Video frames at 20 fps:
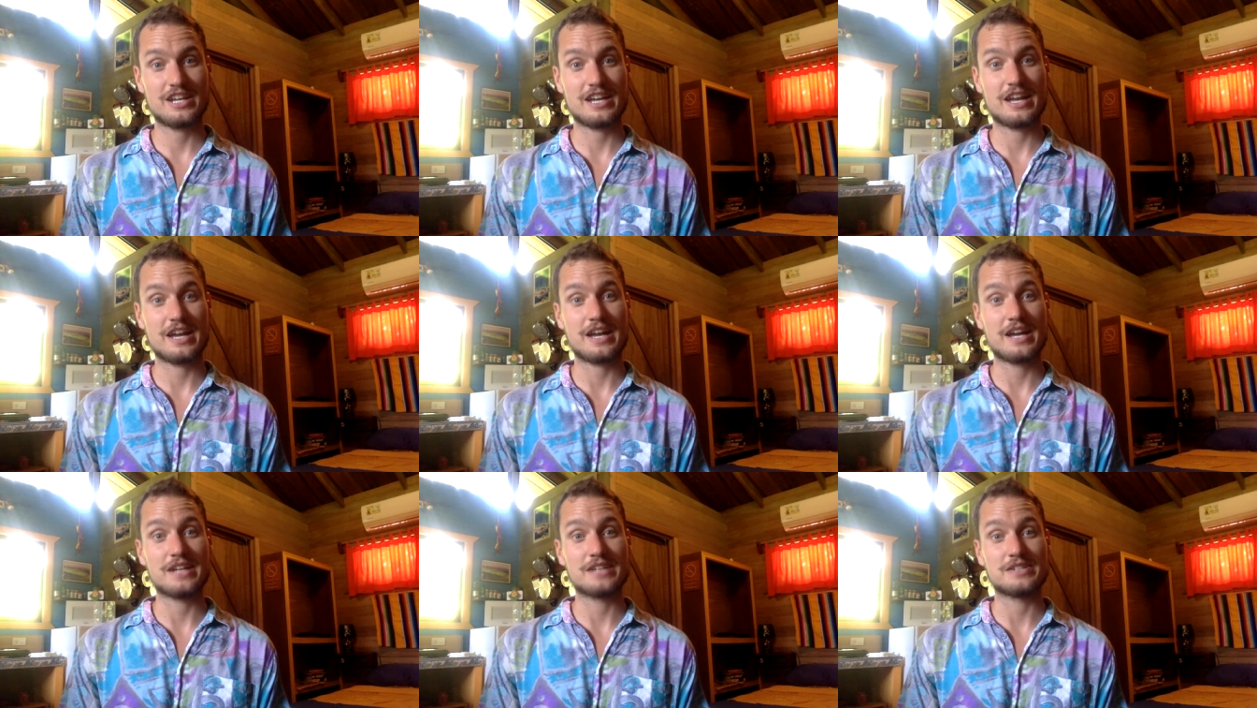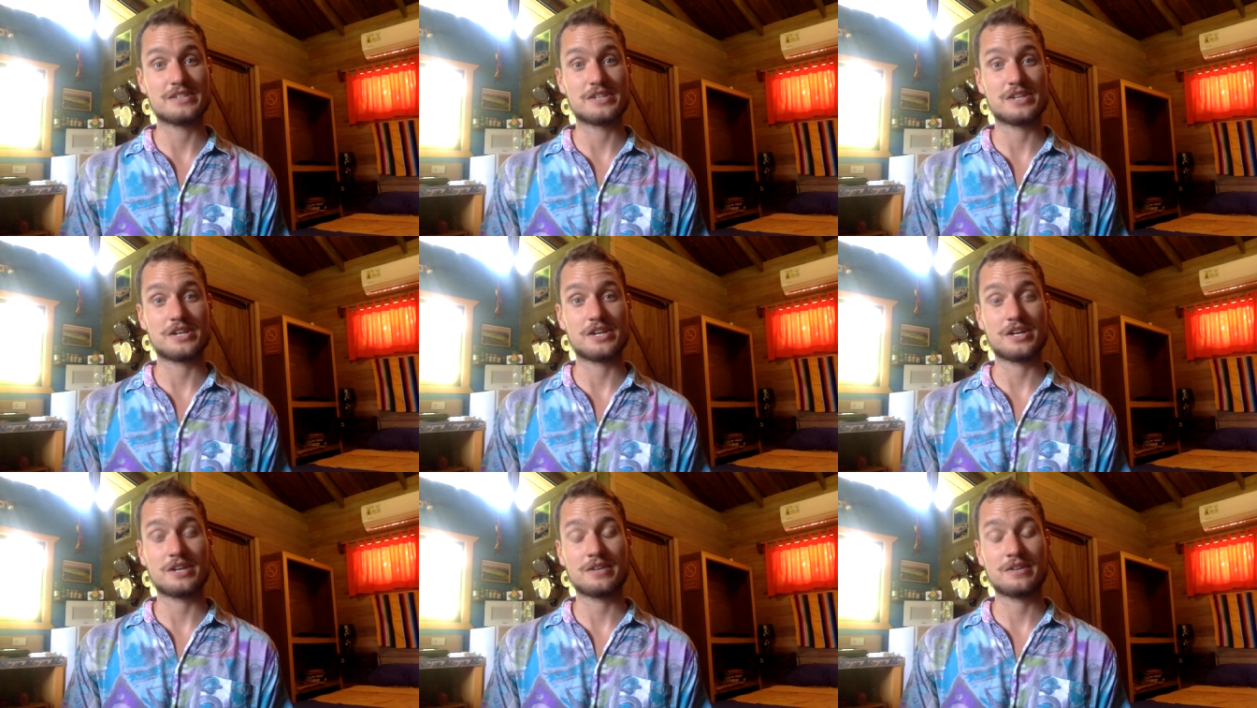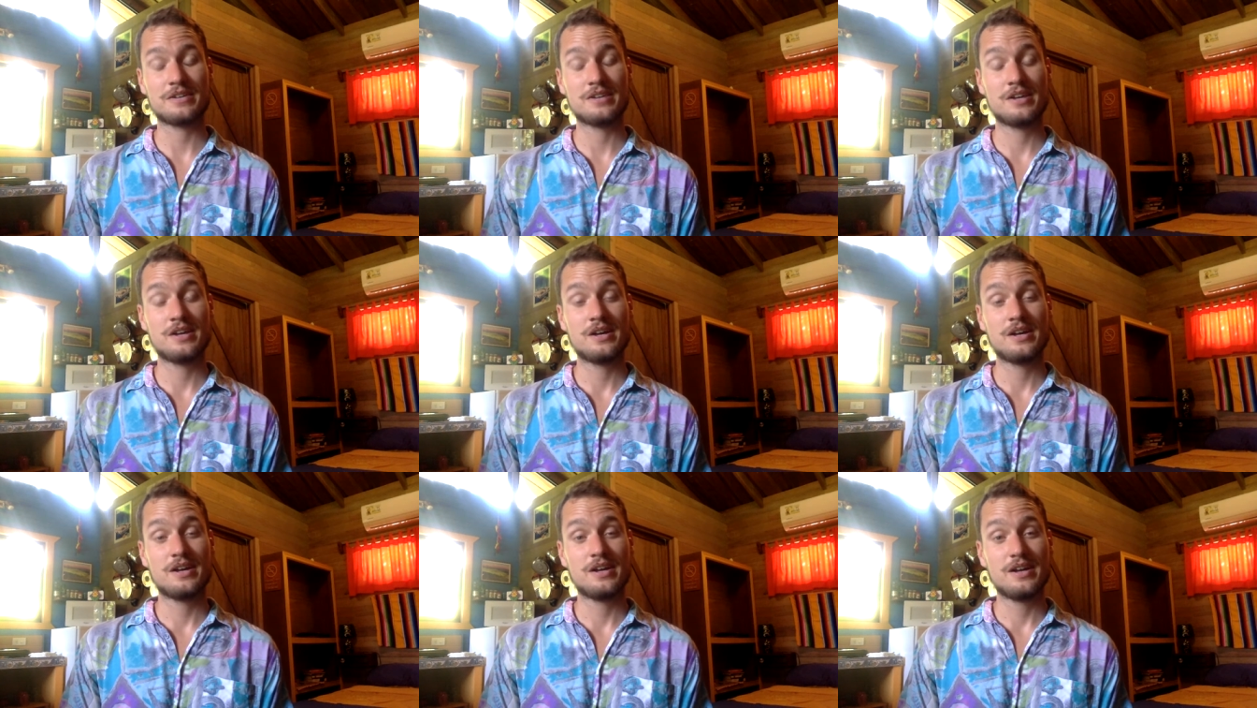And uh,
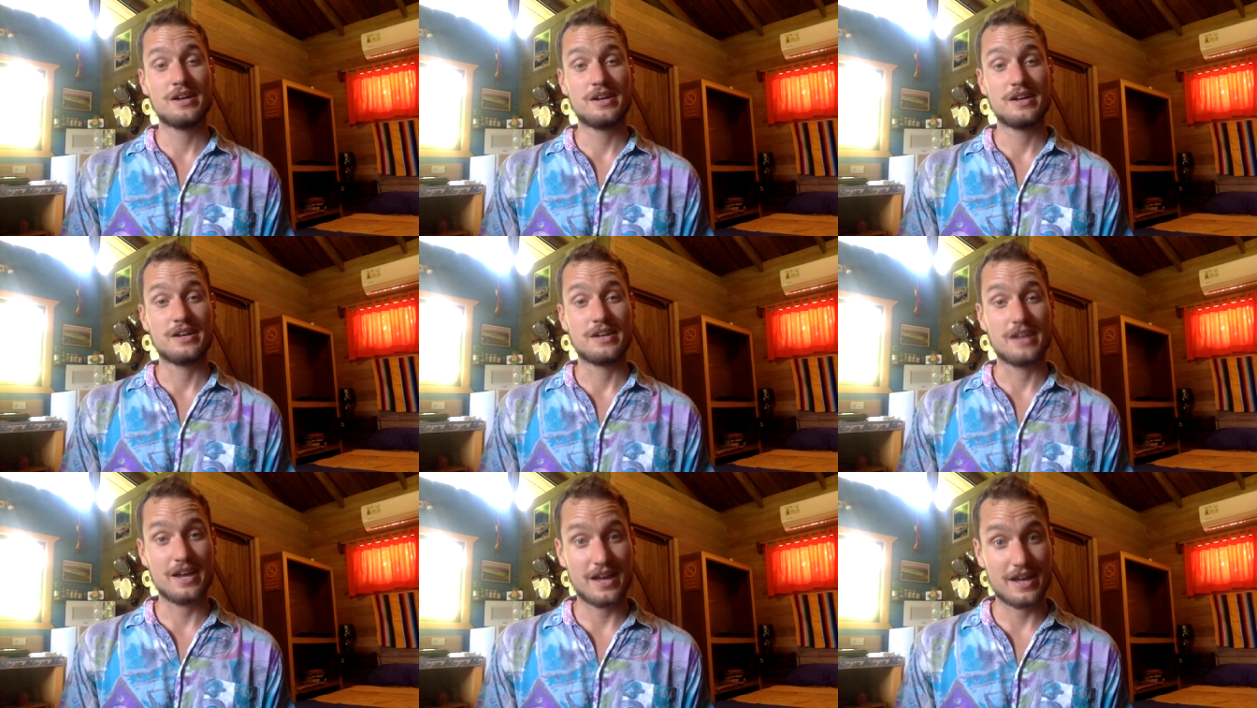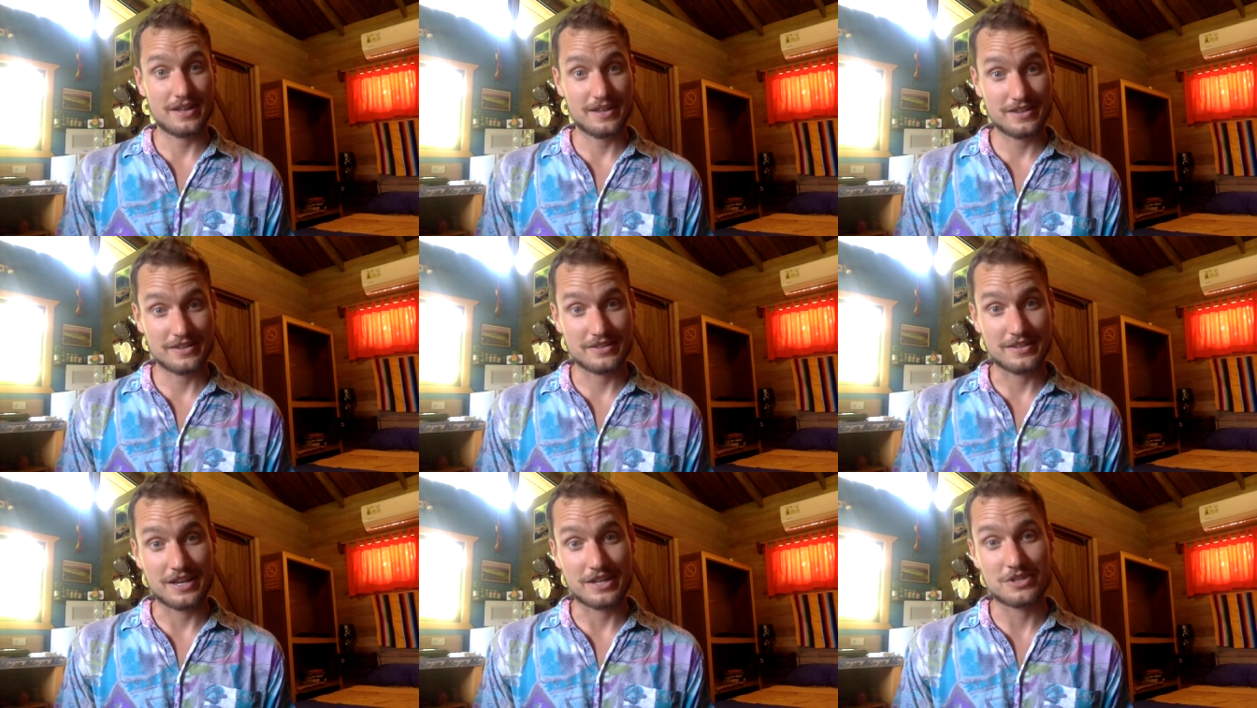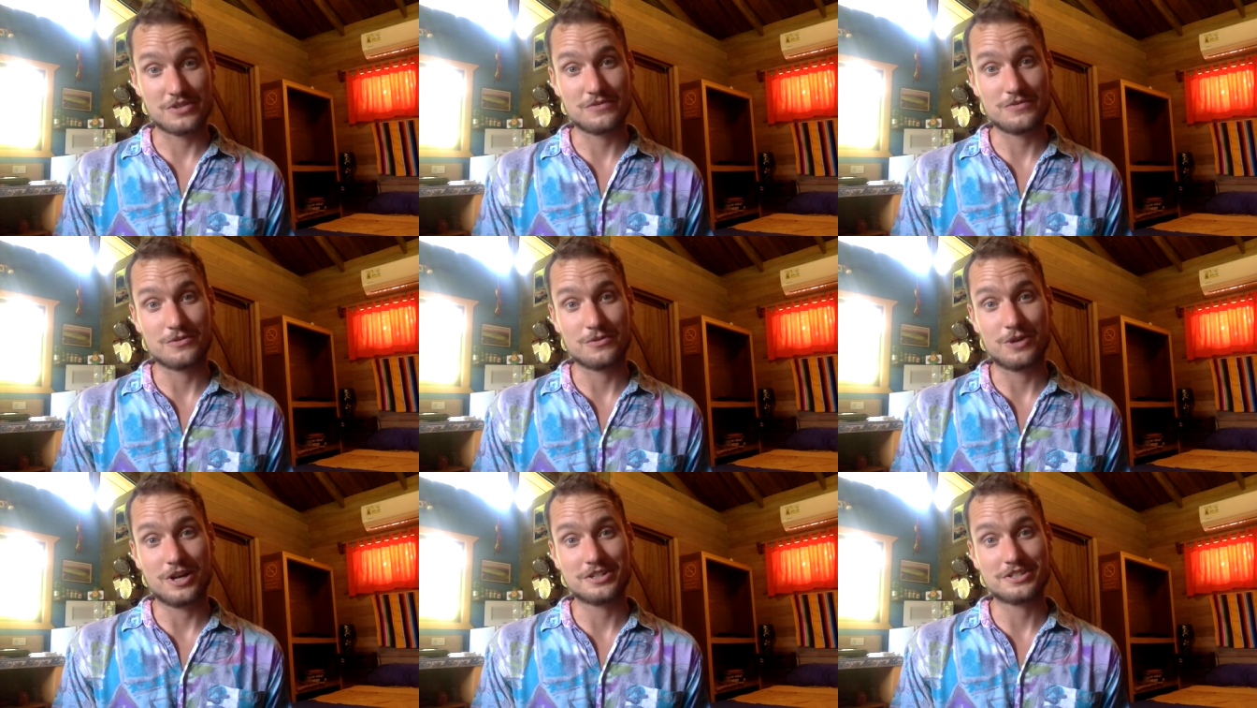yeah, thank you
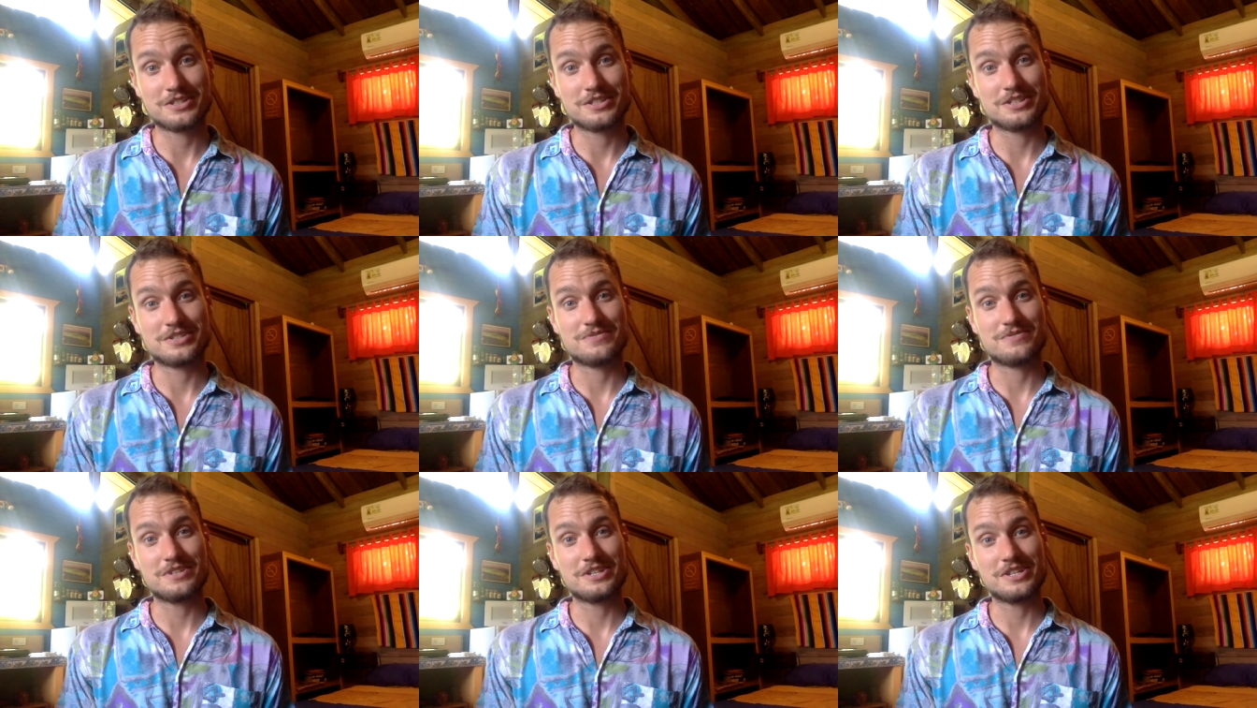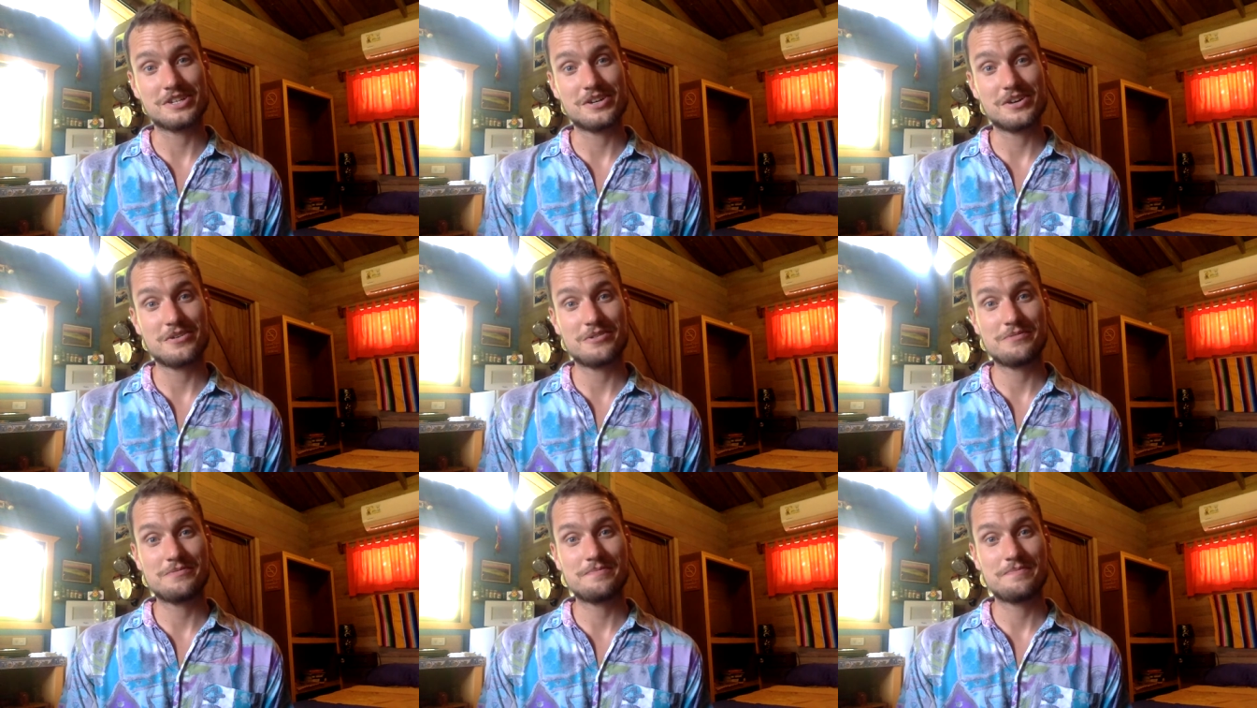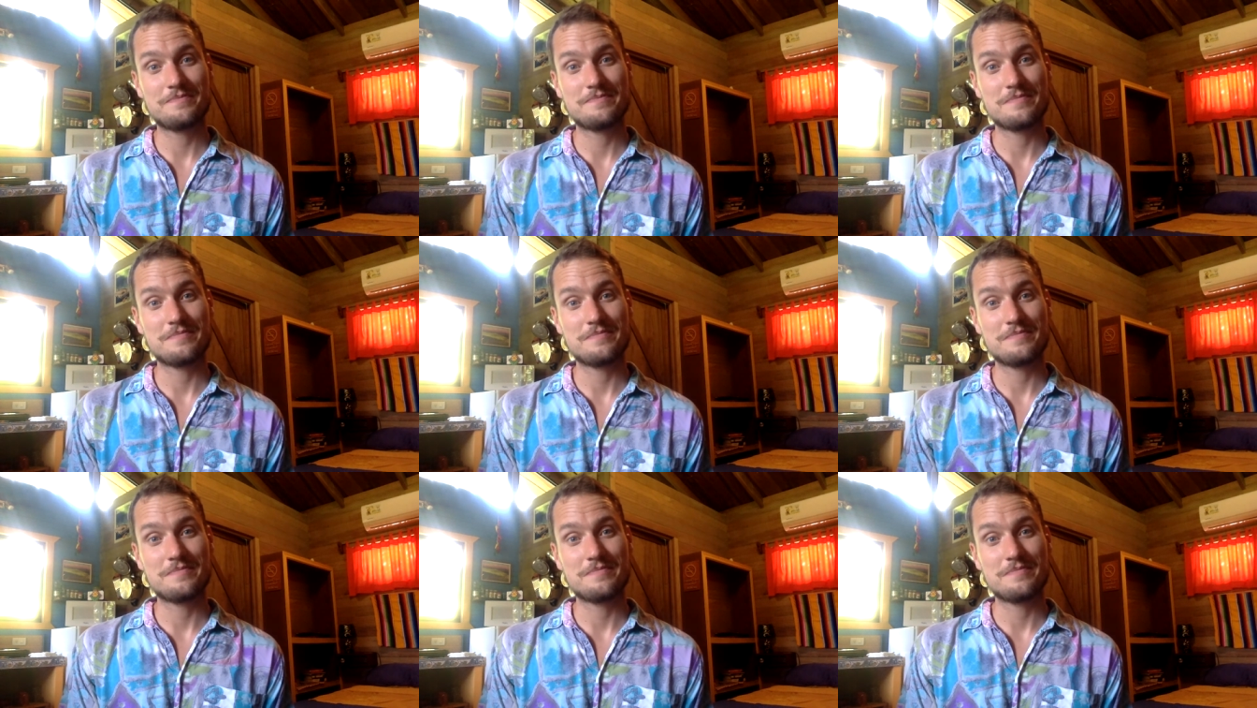for watching this video.